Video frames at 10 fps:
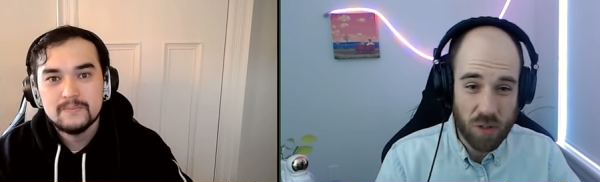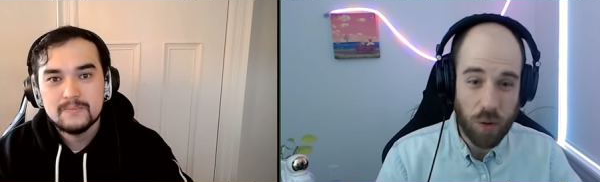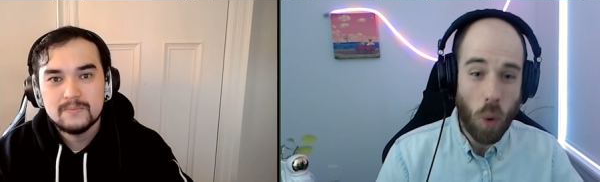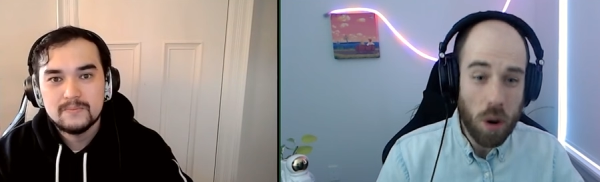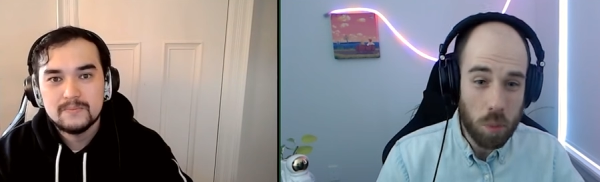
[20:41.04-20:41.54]

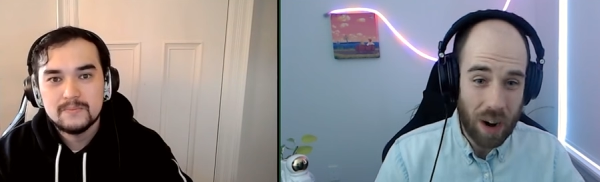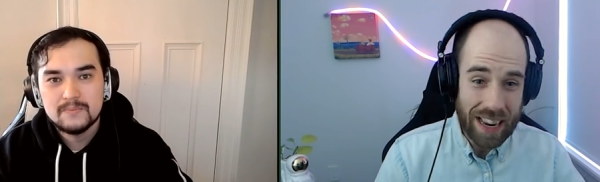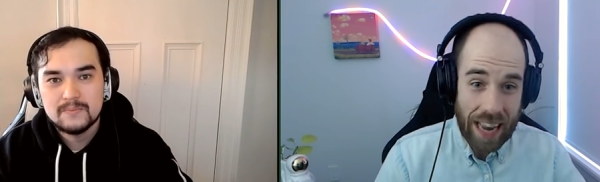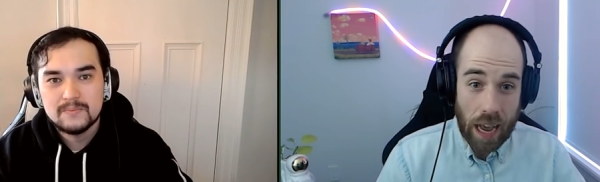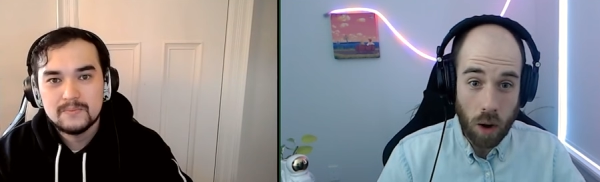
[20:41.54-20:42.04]
Speaker 1: form
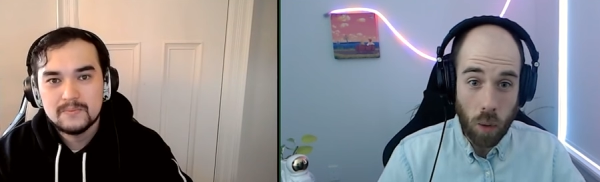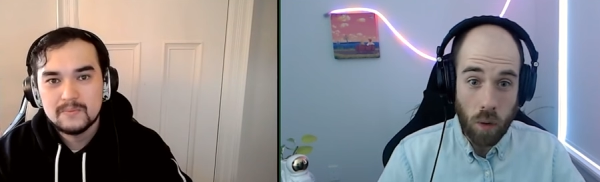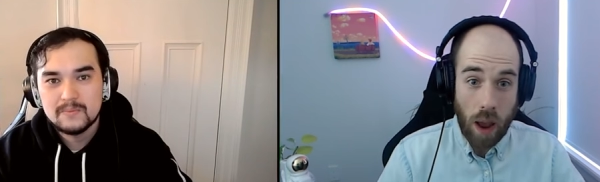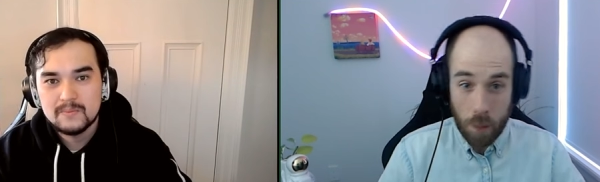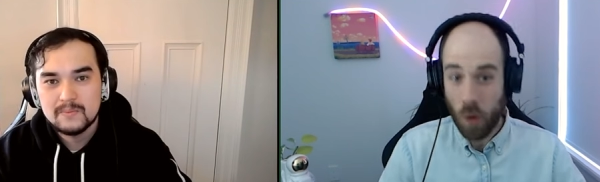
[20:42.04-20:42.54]
right now.
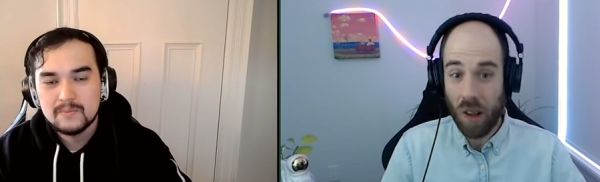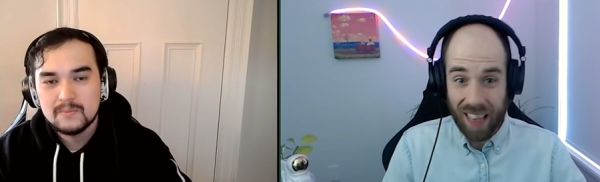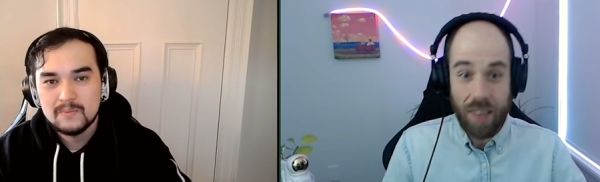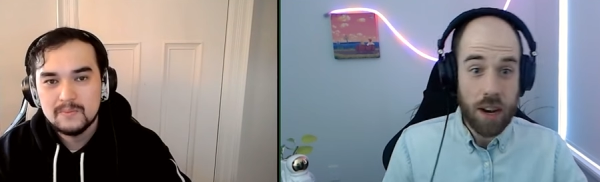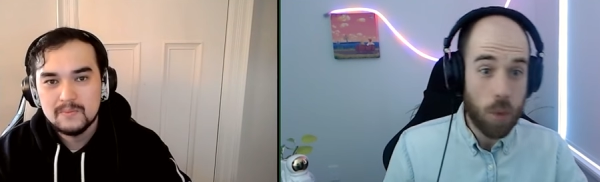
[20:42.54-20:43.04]
And they're
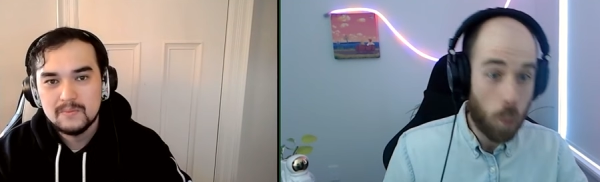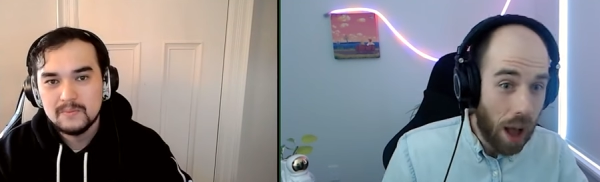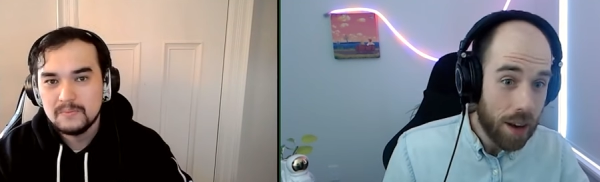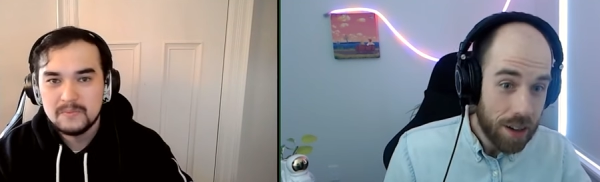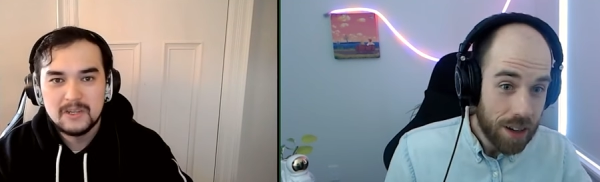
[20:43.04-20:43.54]

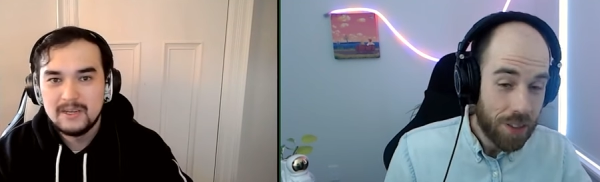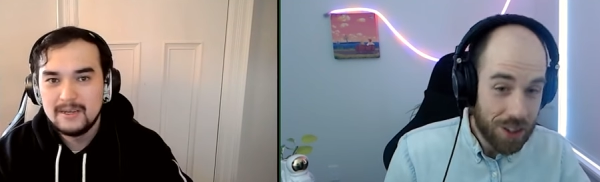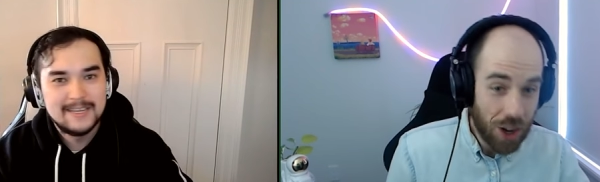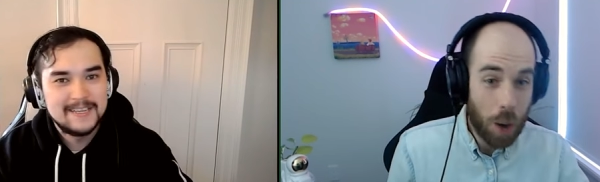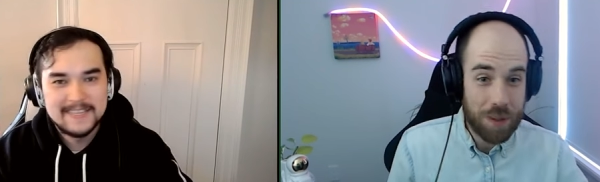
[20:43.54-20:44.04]
11-1, the
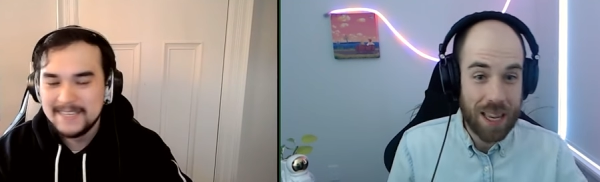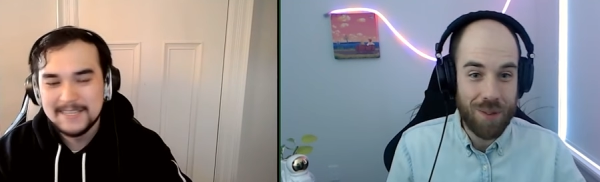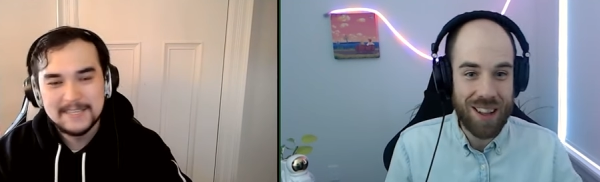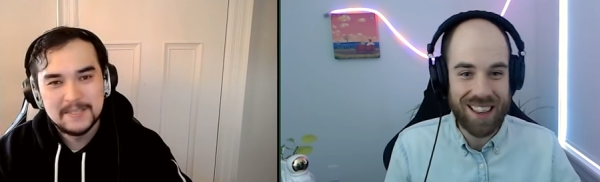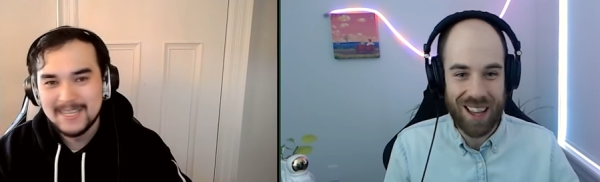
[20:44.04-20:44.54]
top
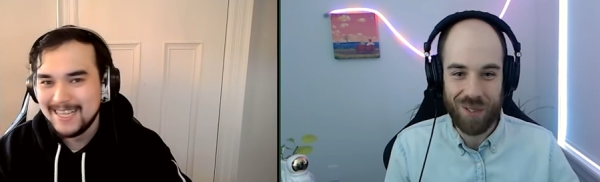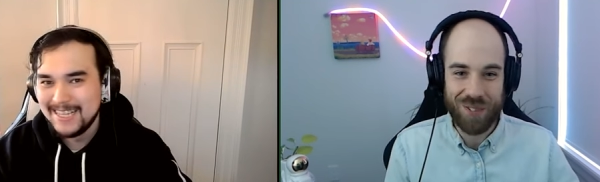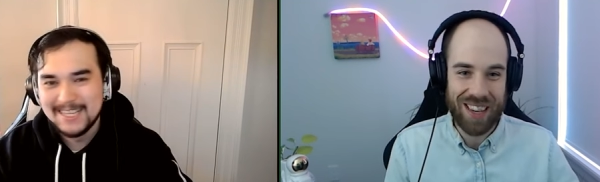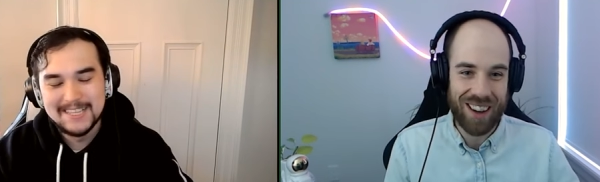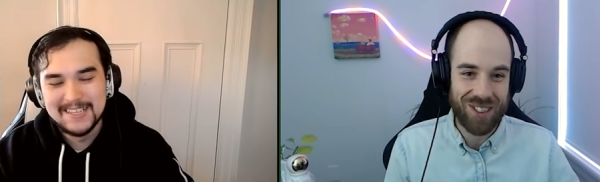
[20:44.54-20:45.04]
team in the
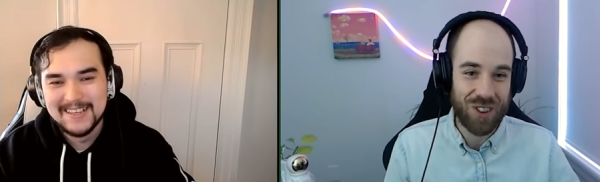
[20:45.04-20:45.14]
LPL.